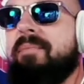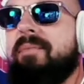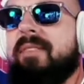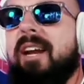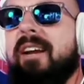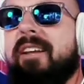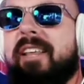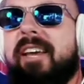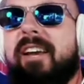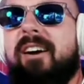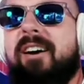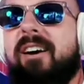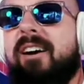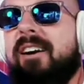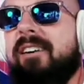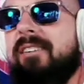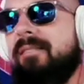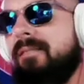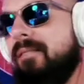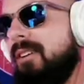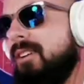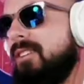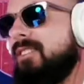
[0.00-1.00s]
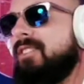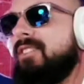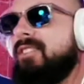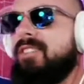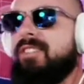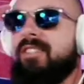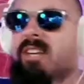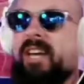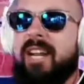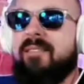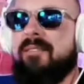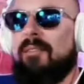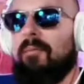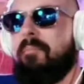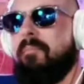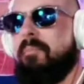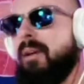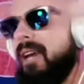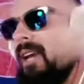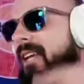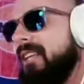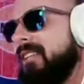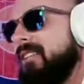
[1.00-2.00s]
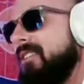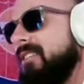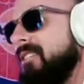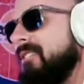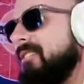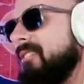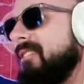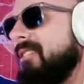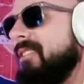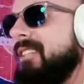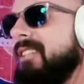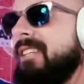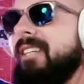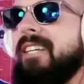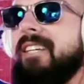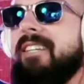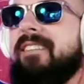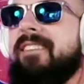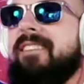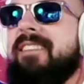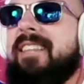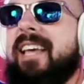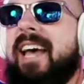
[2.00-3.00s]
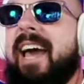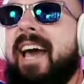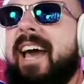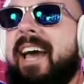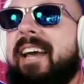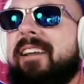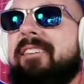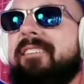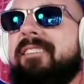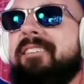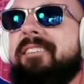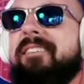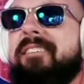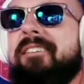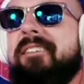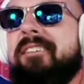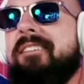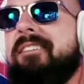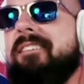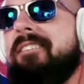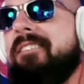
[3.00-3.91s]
Oh, there they are. Son of a bitch. Look at that.